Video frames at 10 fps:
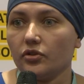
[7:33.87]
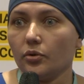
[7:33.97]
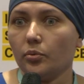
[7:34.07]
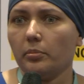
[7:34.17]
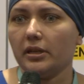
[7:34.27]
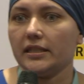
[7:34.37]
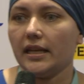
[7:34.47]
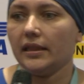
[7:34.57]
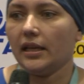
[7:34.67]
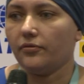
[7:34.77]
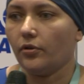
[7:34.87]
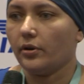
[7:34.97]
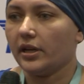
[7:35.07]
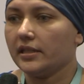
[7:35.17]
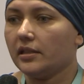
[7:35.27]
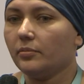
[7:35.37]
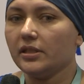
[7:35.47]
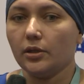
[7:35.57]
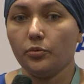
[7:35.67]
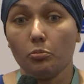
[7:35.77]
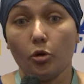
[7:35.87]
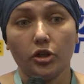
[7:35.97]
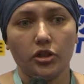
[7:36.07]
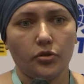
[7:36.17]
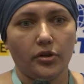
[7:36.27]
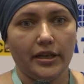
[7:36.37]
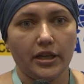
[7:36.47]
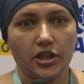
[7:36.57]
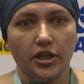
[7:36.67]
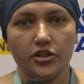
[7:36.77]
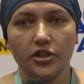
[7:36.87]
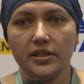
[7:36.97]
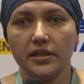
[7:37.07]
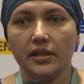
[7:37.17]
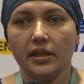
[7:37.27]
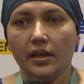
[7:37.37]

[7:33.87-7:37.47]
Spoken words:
So we maintain that for our customers and we monitor any changes.